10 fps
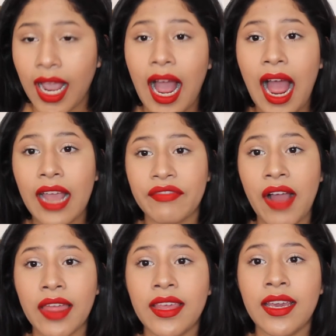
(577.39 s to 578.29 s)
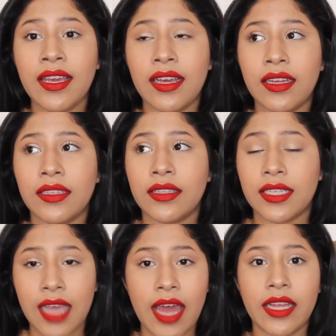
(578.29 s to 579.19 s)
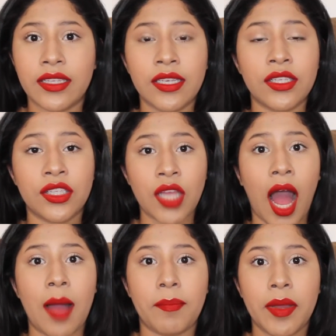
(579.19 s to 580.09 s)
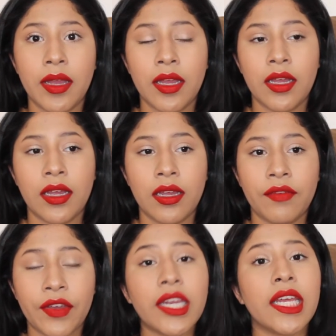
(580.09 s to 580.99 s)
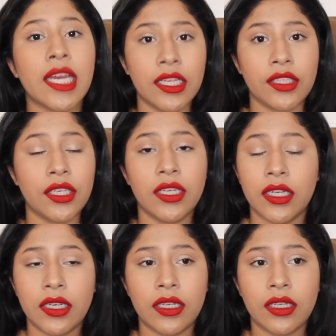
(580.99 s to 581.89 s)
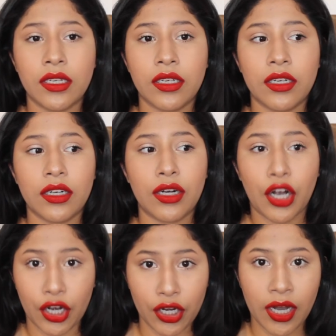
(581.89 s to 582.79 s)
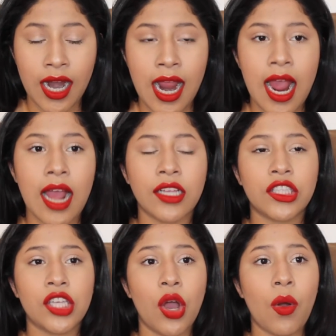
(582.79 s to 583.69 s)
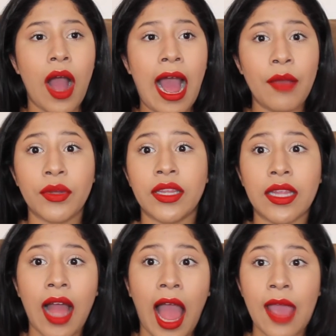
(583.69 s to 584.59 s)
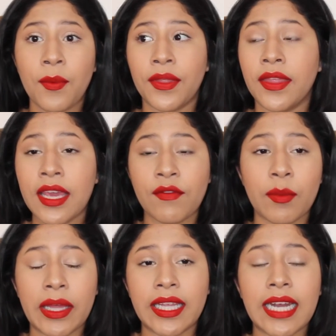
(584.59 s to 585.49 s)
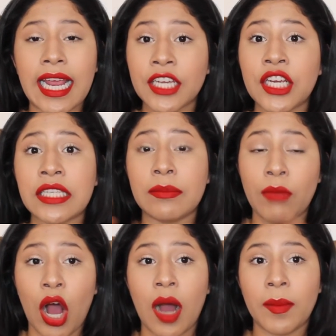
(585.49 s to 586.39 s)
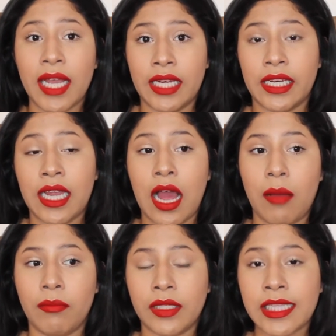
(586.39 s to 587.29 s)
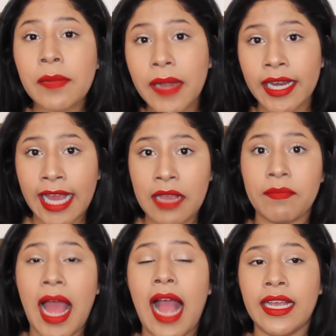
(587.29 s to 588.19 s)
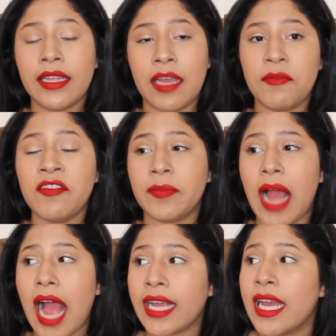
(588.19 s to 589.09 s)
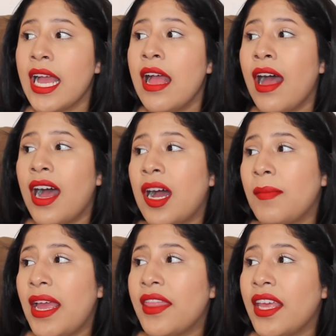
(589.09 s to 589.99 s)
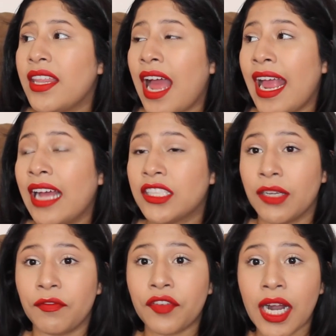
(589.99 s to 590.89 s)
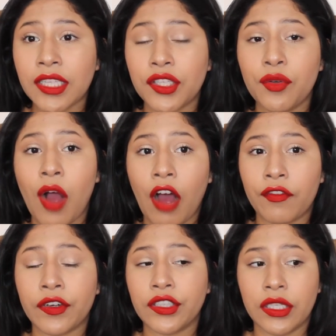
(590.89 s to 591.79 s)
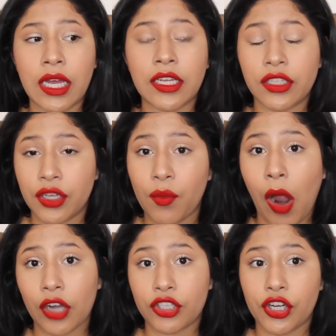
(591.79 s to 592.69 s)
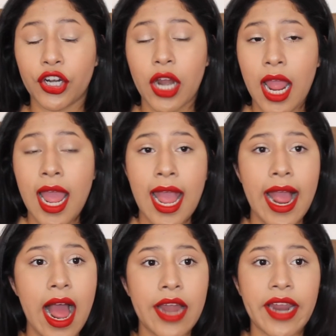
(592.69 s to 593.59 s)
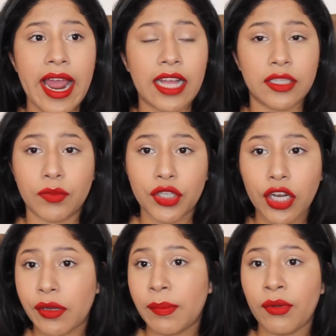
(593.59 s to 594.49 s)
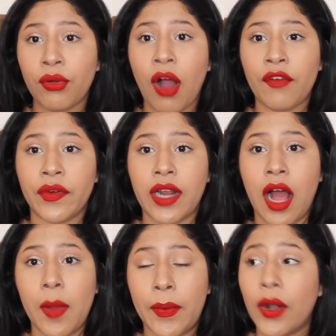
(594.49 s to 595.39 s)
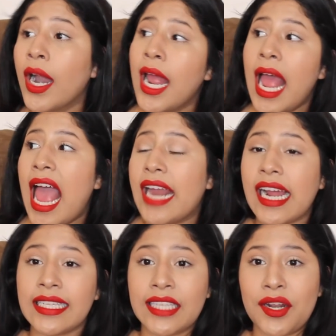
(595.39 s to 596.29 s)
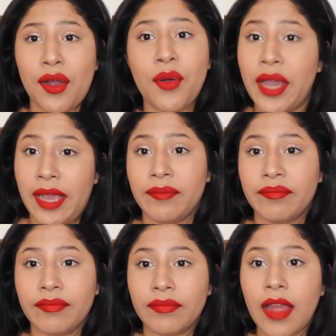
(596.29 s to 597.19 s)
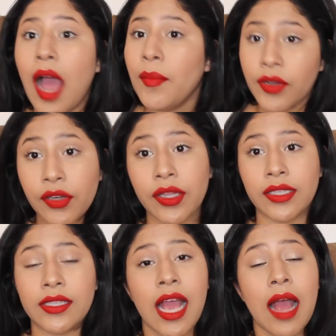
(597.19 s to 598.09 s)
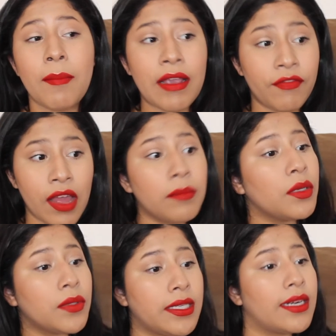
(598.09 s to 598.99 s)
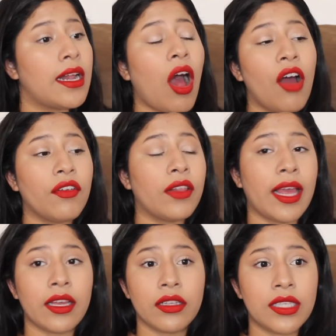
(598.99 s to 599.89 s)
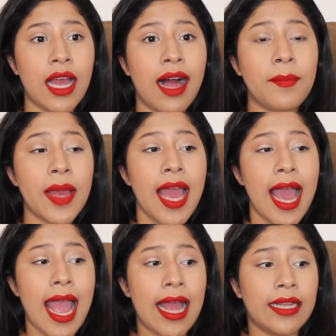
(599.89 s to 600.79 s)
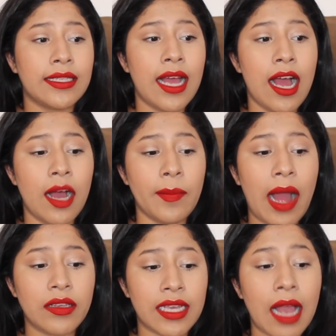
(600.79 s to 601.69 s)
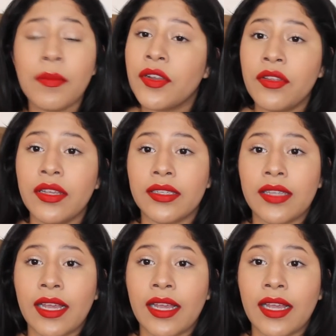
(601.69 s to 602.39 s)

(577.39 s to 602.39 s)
I finally decided to stop feeding into her. And so I would I would leave them. And then AJ's mom and um, stepdad came back. They moved back. Um, and then I had some friends who offered to, to watch her. And I had some church people who offered to help her. And I said, okay, I'm going to do this. My family was here to like to help. And um, I was like, I'm going to do this.